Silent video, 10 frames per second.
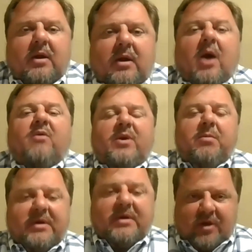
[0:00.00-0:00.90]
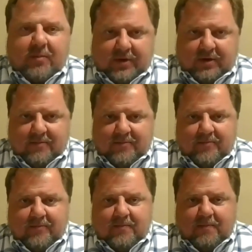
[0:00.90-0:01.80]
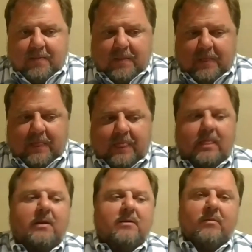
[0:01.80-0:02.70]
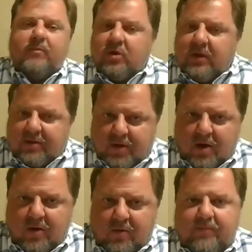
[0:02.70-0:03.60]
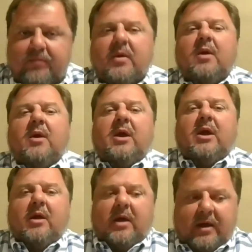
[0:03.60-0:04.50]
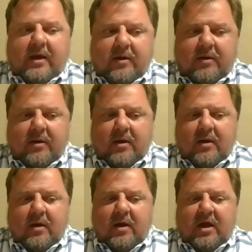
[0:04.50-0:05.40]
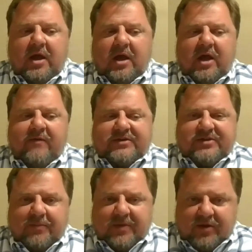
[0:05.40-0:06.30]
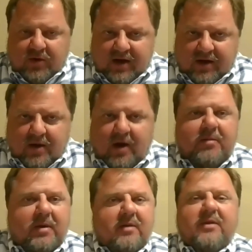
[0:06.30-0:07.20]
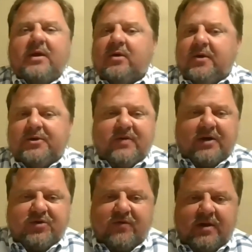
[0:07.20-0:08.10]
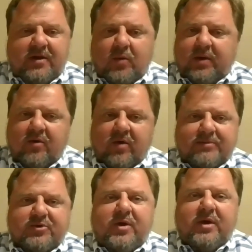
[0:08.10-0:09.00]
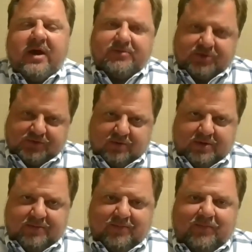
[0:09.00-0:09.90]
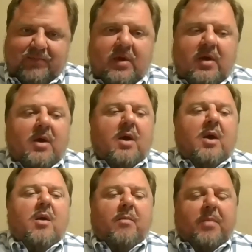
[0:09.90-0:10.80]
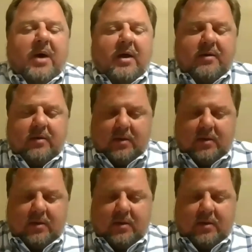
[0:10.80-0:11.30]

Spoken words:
Now, if he missed something, you let him know. And if it's something you can't document, thank goodness you got your video. We can grab screen captures from it. But